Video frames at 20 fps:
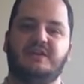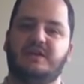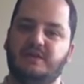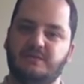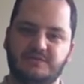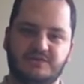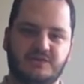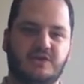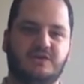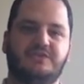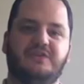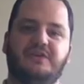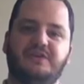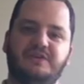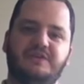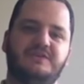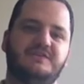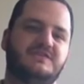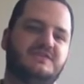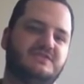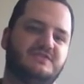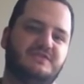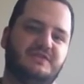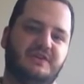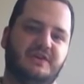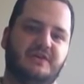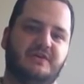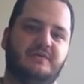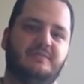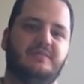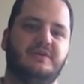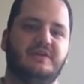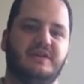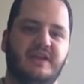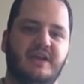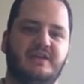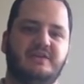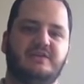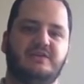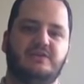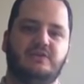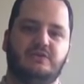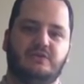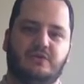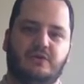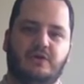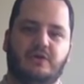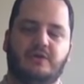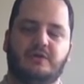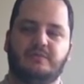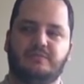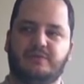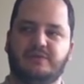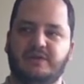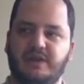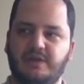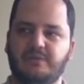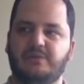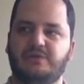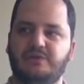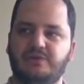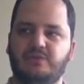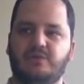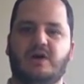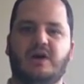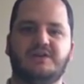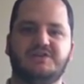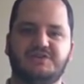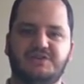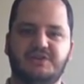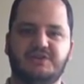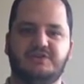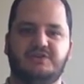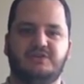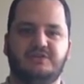It was all done in a studio, but yet when you watch it,